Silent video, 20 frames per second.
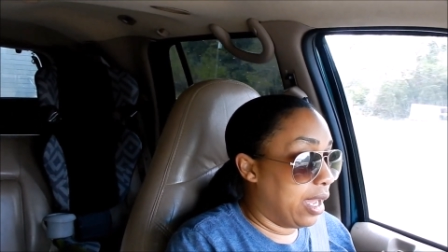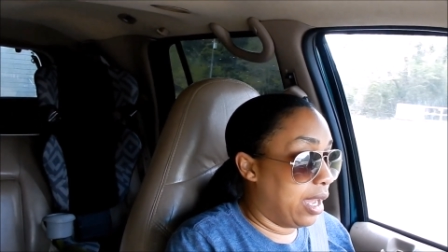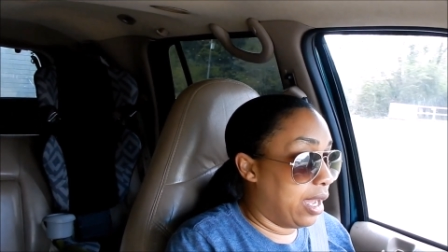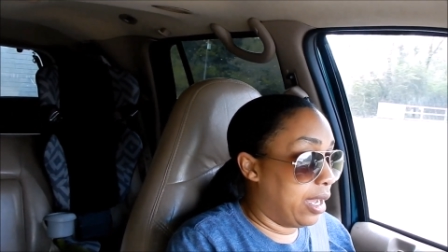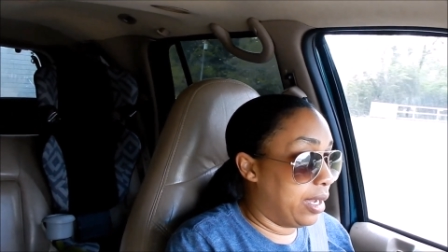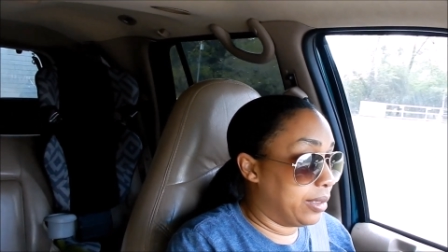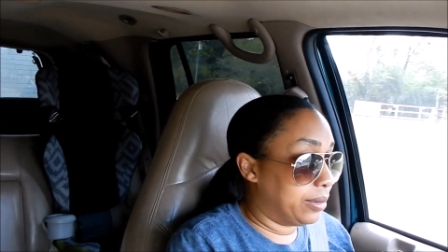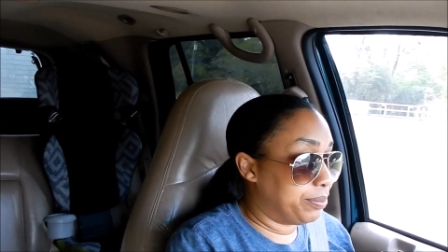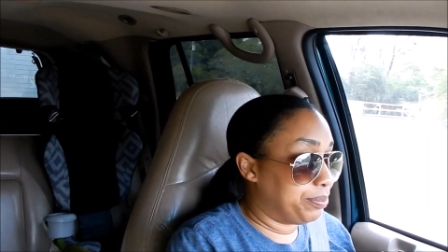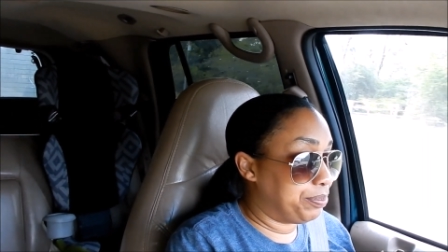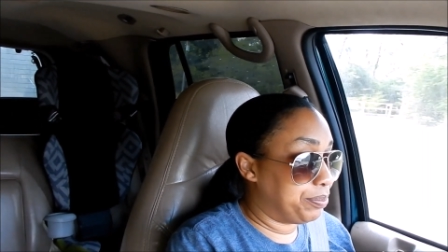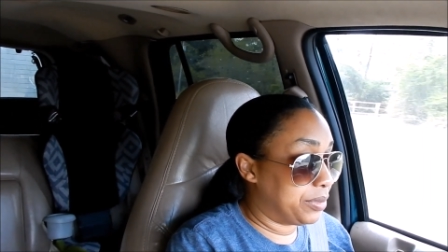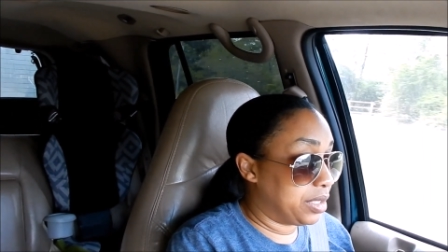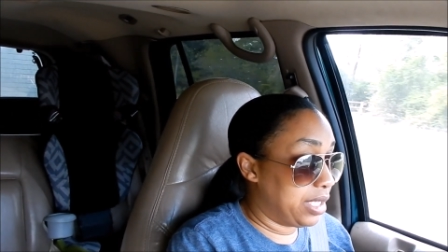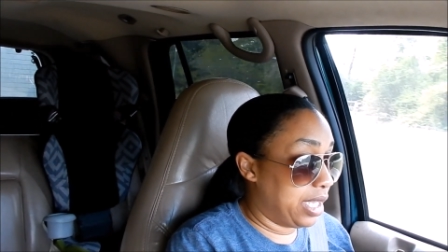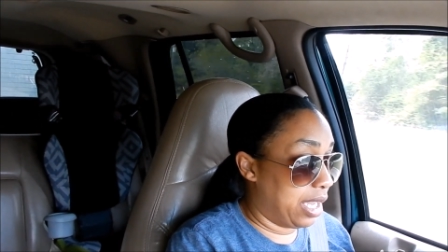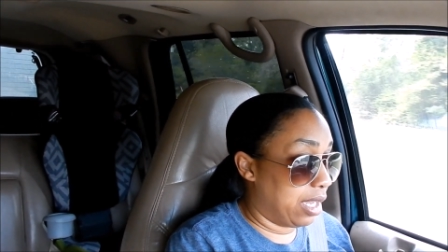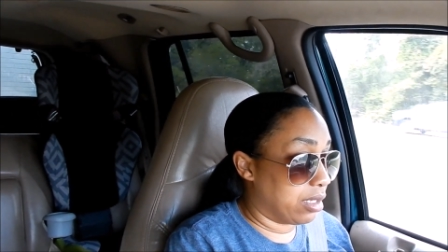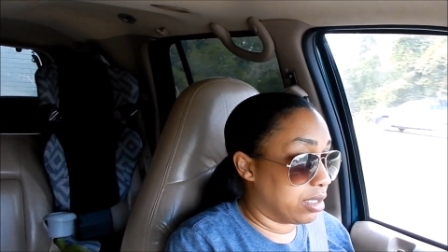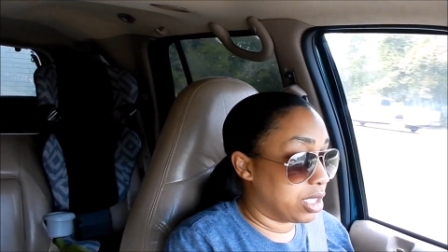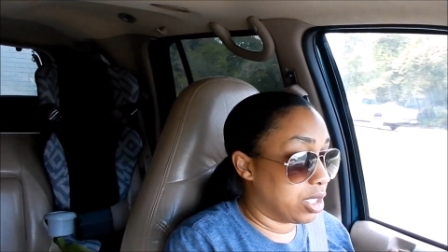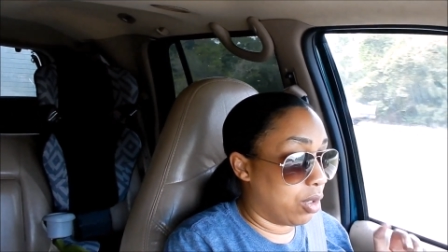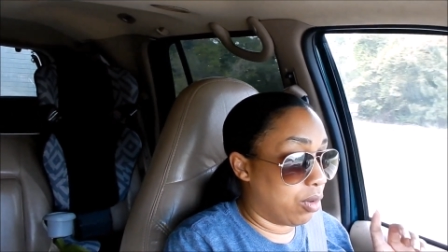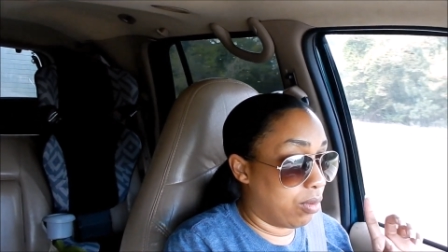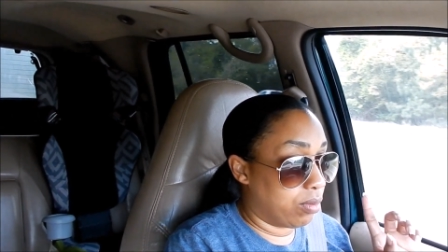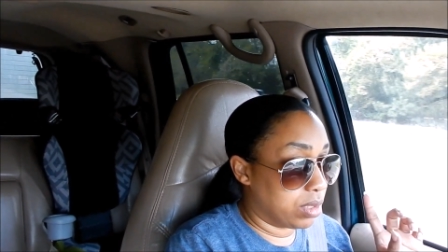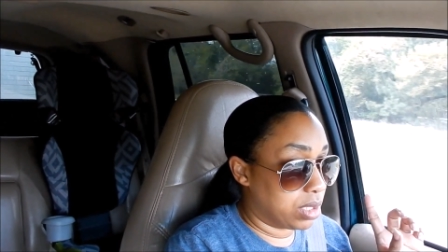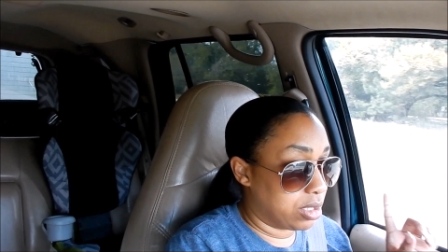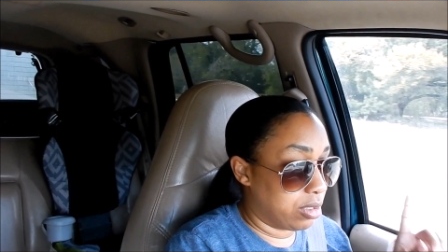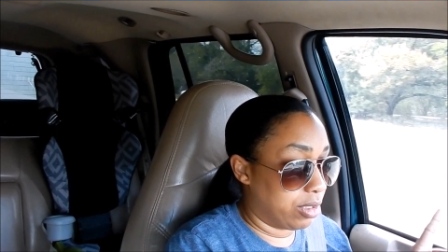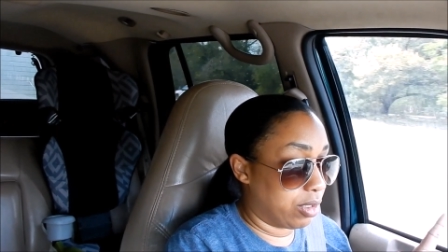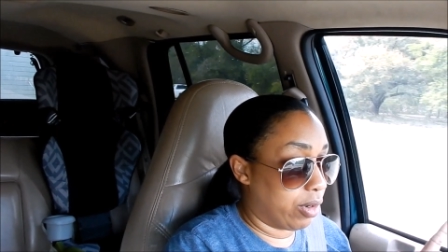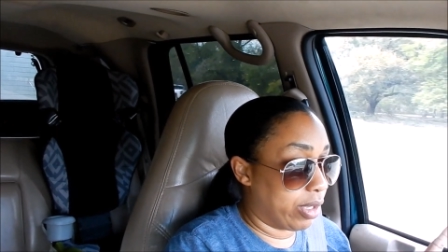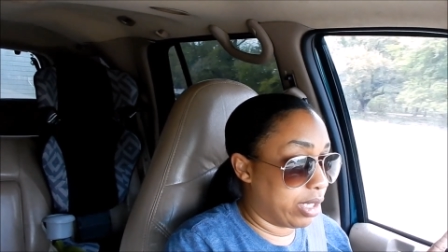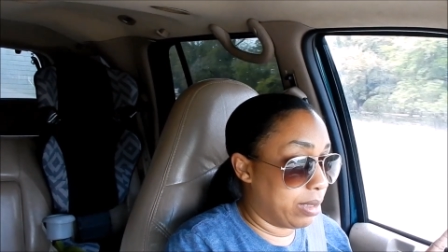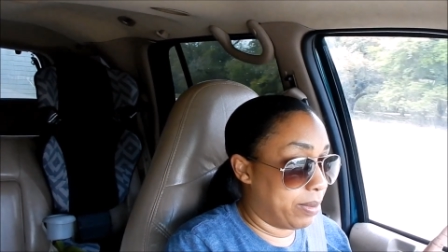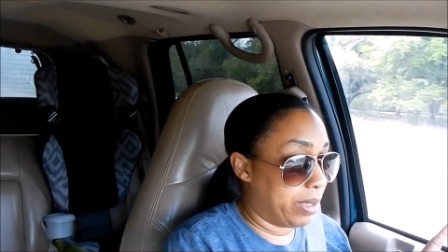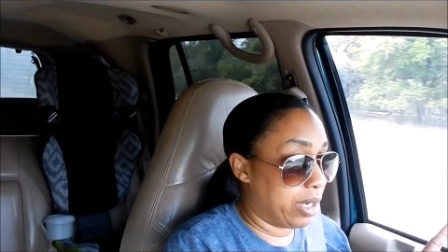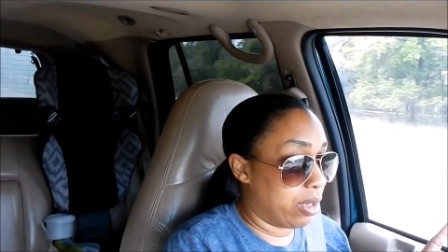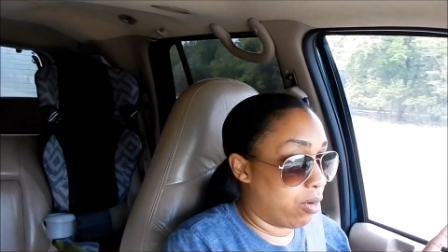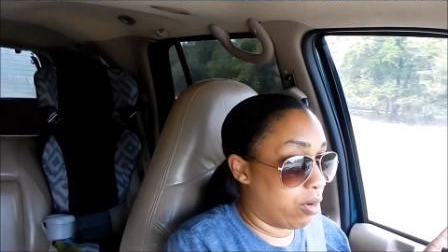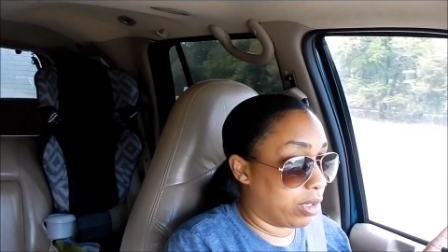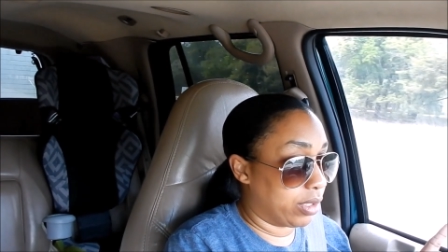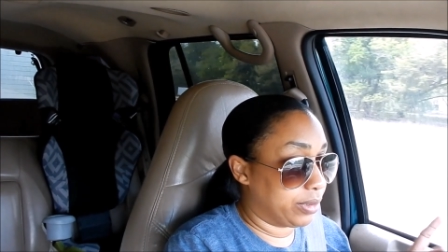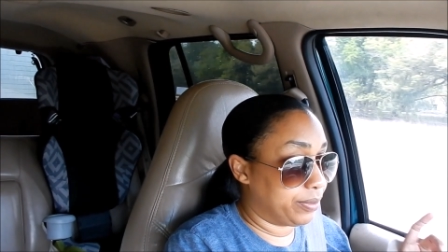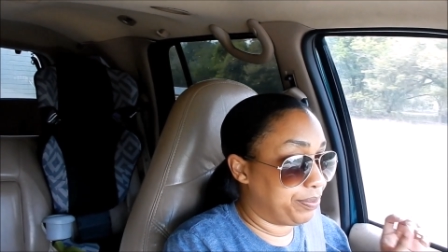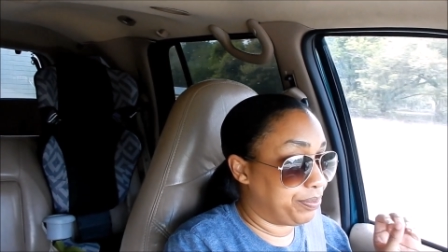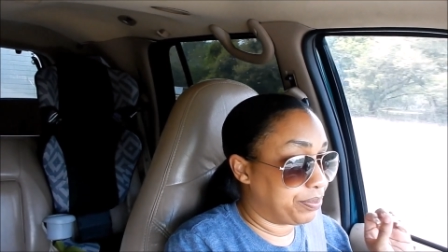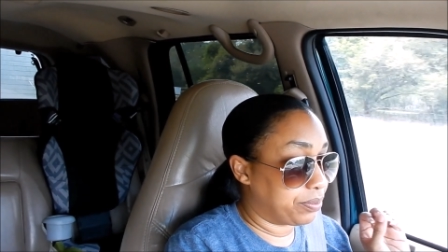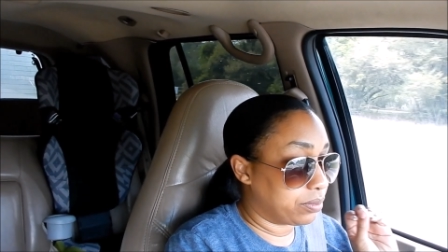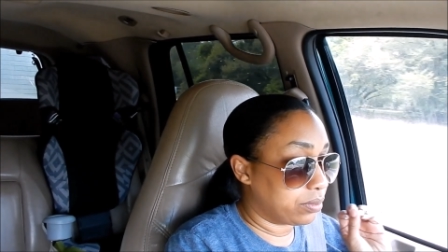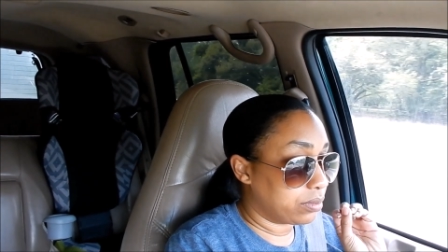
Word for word: Um, yeah, so still go get the money order.